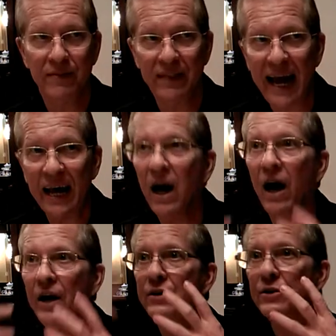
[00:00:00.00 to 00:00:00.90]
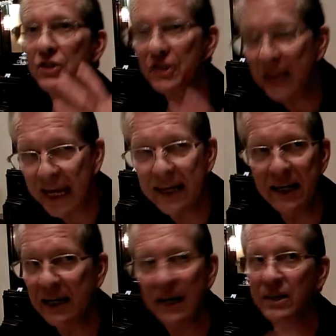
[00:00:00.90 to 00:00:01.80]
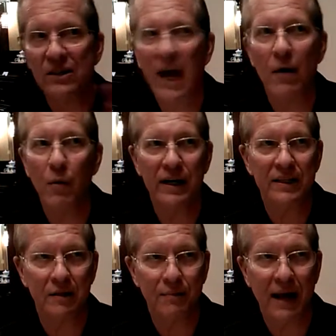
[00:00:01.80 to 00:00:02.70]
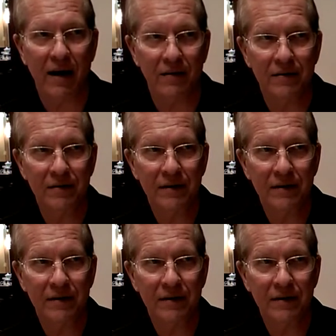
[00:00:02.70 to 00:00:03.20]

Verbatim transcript: That understanding is not what it's about.